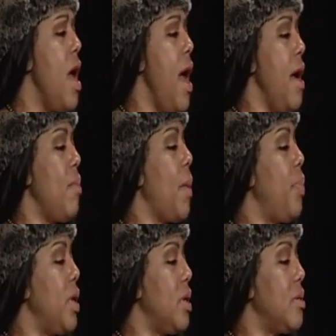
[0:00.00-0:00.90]
and my
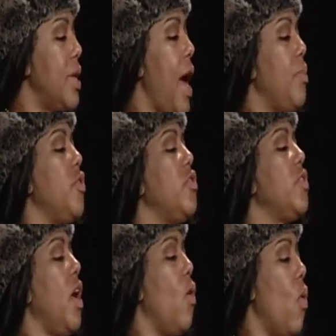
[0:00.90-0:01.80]
book
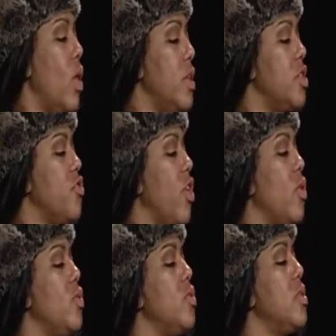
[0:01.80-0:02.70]
captures all of the
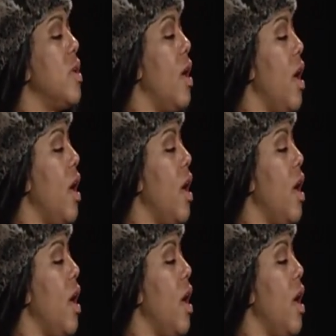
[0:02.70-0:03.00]
struggles,